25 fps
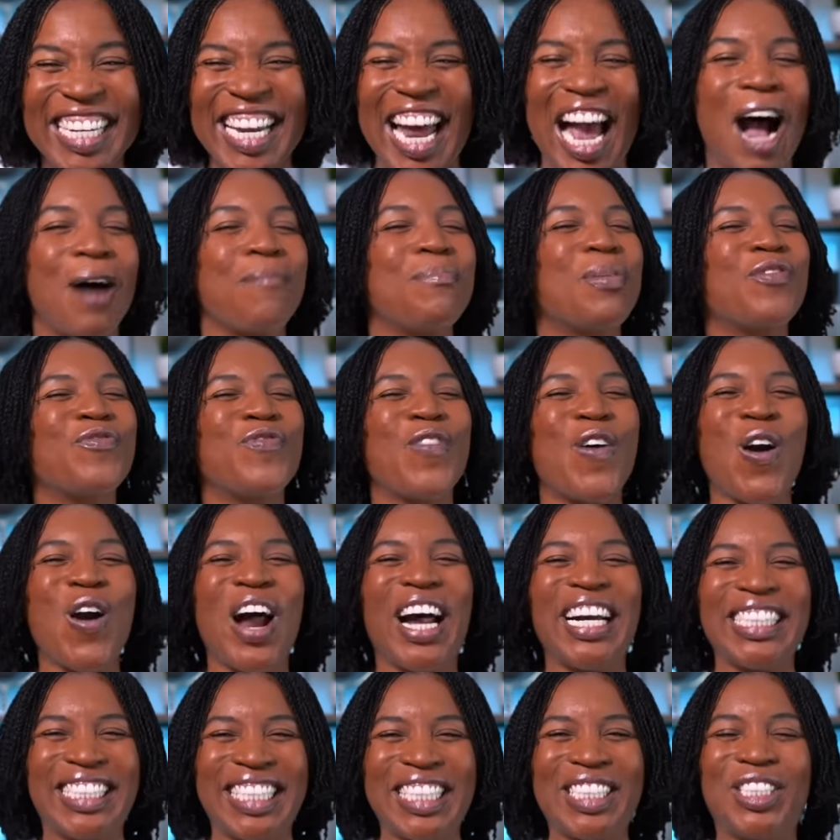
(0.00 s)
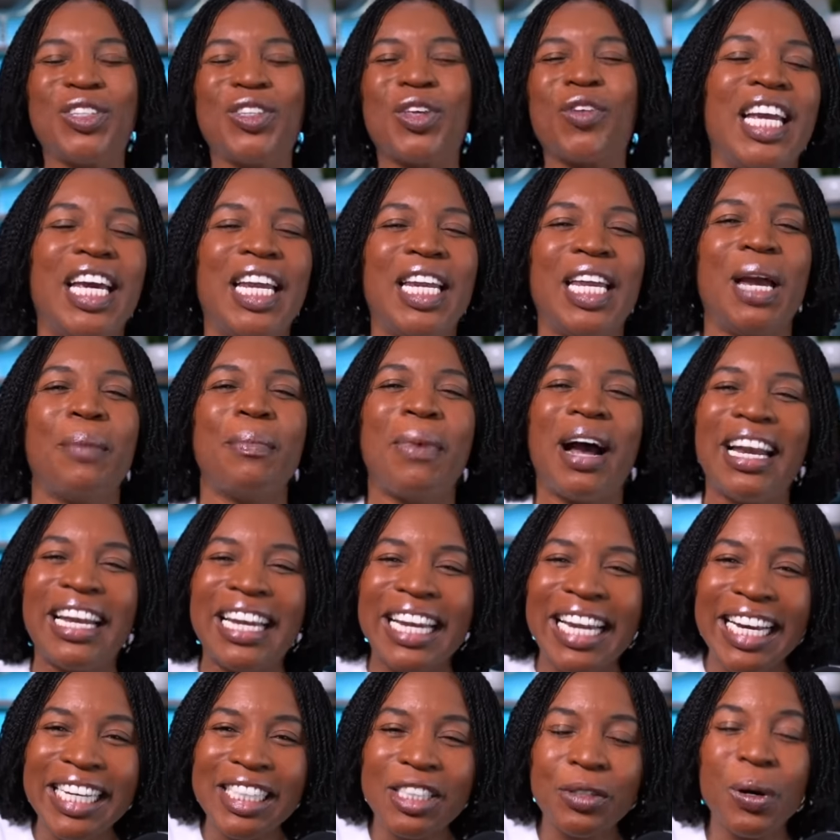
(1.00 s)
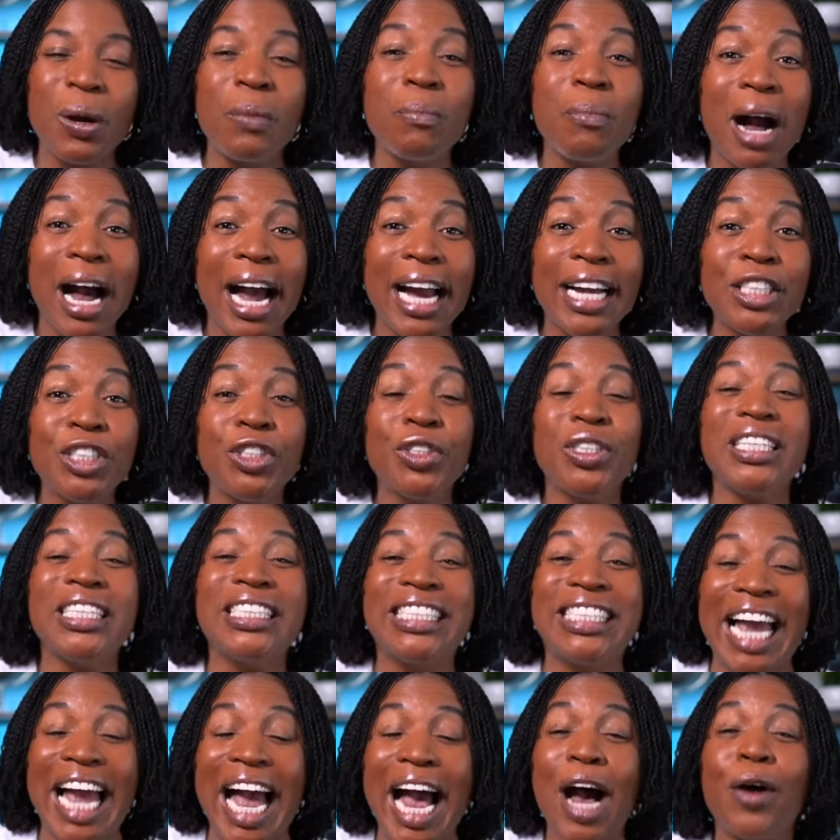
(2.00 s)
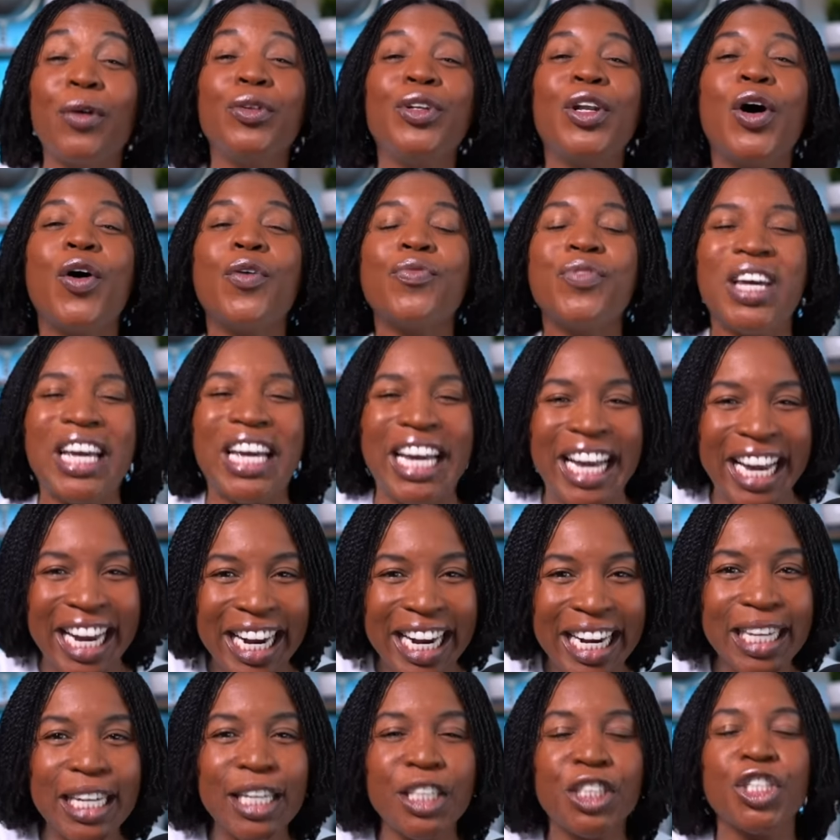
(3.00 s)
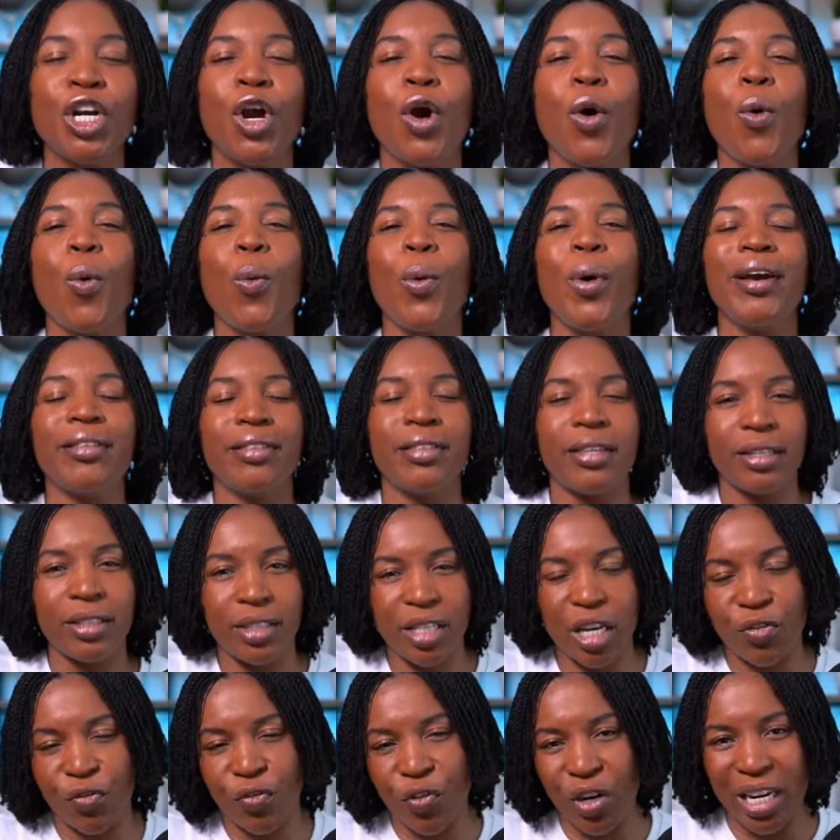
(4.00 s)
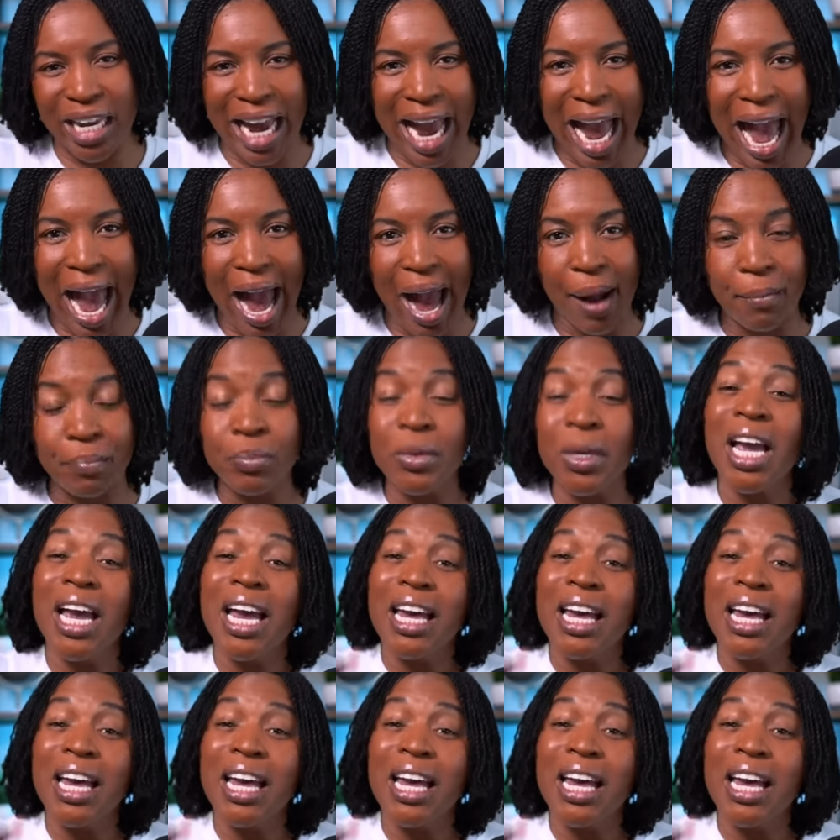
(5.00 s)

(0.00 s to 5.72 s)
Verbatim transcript: Now, before I teach you the idiom, I need to remind you to download the English with Tiffani app.